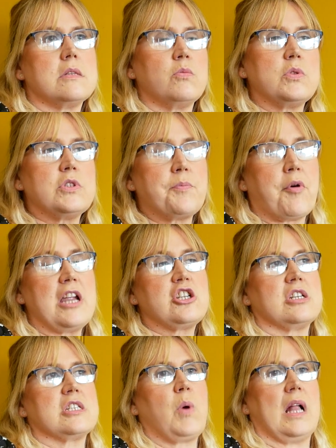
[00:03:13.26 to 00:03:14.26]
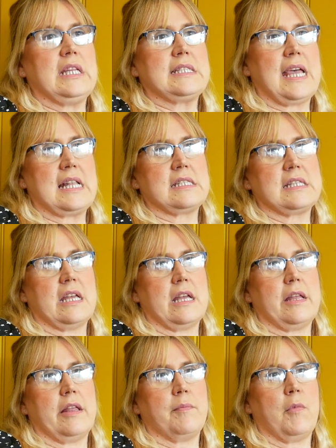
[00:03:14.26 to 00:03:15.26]
With depression as well, you tend
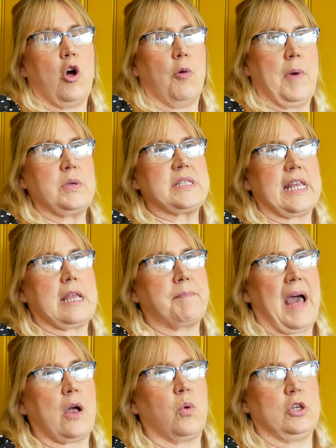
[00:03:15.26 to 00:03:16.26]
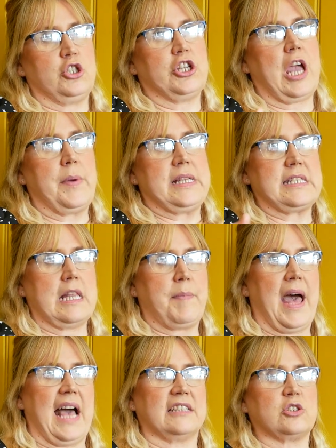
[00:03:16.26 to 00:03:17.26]
to almost think backwards, you go into the
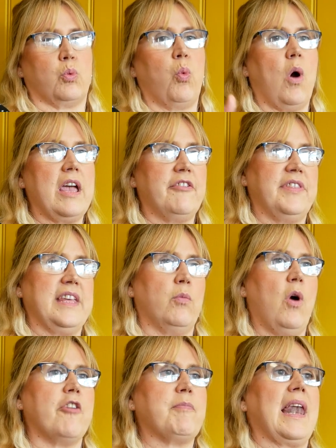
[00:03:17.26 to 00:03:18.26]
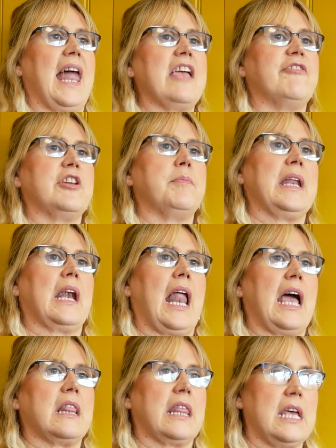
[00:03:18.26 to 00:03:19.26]
past. What if my life had been
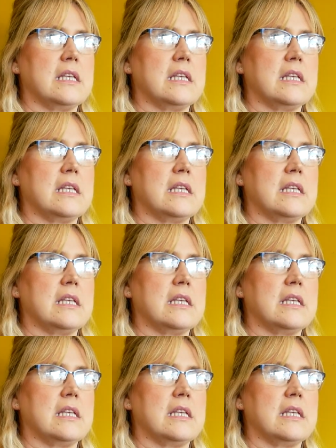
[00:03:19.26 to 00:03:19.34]
like